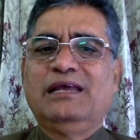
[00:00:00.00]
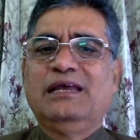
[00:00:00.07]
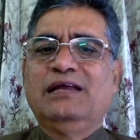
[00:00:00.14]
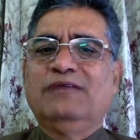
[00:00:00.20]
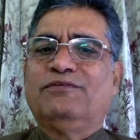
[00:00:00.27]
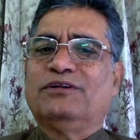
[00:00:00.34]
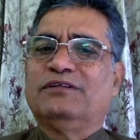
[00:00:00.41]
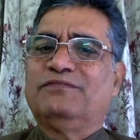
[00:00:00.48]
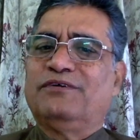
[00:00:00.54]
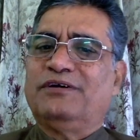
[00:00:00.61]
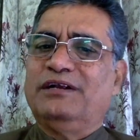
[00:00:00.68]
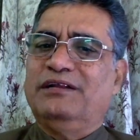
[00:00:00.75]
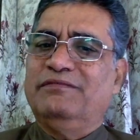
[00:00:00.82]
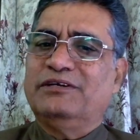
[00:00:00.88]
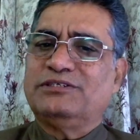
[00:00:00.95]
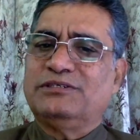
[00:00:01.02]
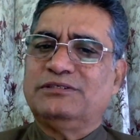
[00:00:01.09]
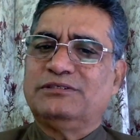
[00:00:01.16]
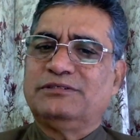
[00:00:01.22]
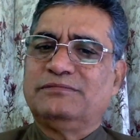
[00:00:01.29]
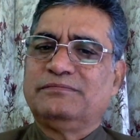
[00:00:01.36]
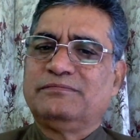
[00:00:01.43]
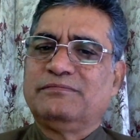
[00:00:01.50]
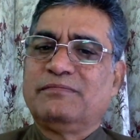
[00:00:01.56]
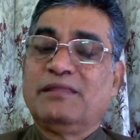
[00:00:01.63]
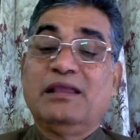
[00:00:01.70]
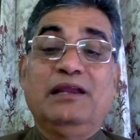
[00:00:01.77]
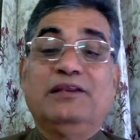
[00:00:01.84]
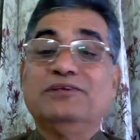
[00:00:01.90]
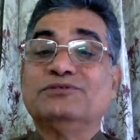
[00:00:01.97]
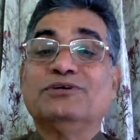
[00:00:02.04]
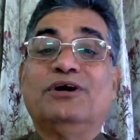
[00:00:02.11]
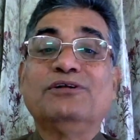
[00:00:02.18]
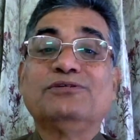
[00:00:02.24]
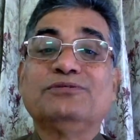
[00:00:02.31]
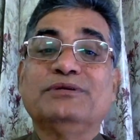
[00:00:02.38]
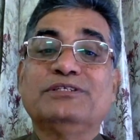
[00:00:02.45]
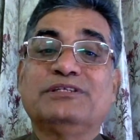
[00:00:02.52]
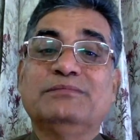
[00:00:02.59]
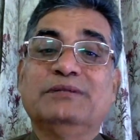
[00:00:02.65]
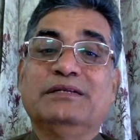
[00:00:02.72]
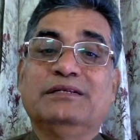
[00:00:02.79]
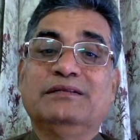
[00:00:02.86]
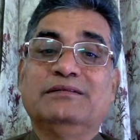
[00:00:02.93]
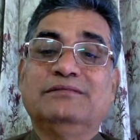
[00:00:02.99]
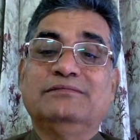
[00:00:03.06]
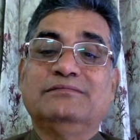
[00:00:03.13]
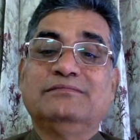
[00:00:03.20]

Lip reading: for the foreign investors. It is also estimated